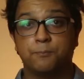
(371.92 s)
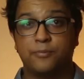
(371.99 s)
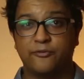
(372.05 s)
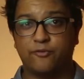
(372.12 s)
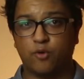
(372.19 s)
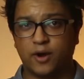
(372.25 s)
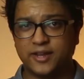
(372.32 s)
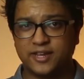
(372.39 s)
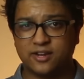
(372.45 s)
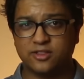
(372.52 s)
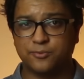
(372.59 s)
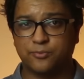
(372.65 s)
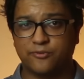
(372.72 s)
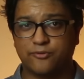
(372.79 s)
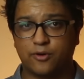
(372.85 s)
Before I get
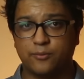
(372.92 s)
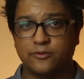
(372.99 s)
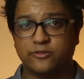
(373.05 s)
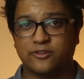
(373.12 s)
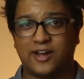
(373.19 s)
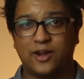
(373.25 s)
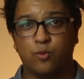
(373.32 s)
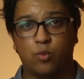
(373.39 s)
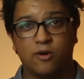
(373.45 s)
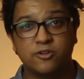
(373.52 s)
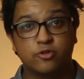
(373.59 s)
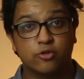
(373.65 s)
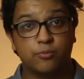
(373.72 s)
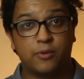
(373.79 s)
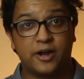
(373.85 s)
into performance, I
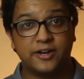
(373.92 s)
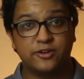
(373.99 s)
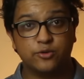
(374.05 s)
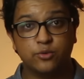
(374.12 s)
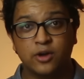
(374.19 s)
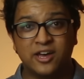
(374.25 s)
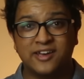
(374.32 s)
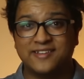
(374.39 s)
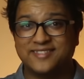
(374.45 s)
want to remind you,